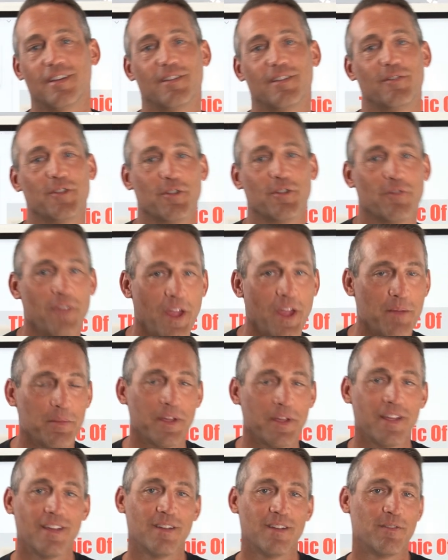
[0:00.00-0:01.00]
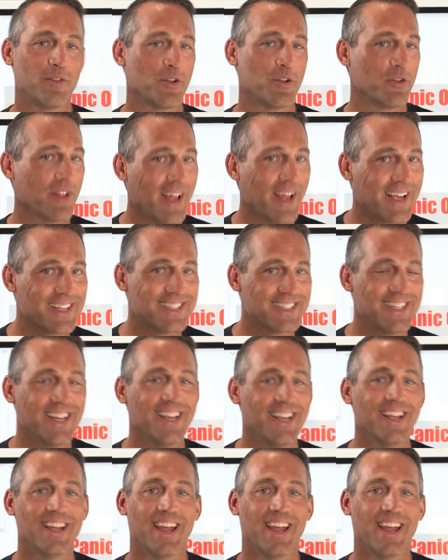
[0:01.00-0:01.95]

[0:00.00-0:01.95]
for your family, for your legacy,